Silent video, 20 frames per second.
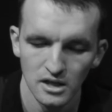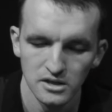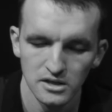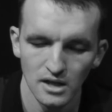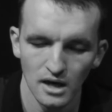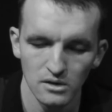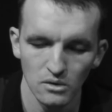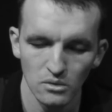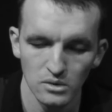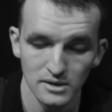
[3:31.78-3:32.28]

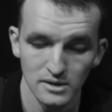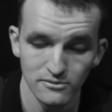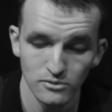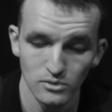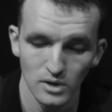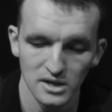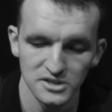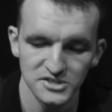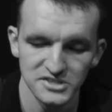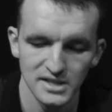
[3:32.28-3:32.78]
not only
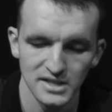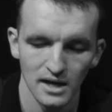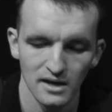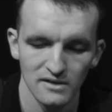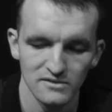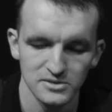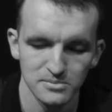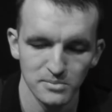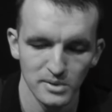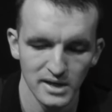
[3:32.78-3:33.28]
for
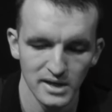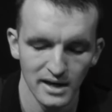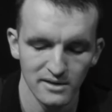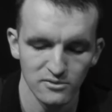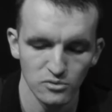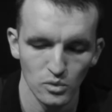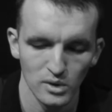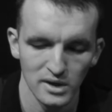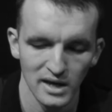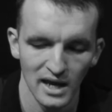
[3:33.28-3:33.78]
ourselves, but
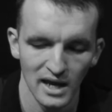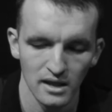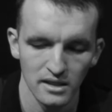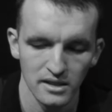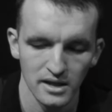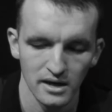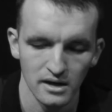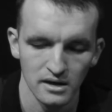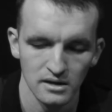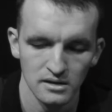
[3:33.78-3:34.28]
everyone out
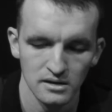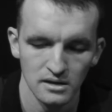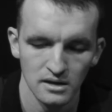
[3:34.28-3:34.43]
there.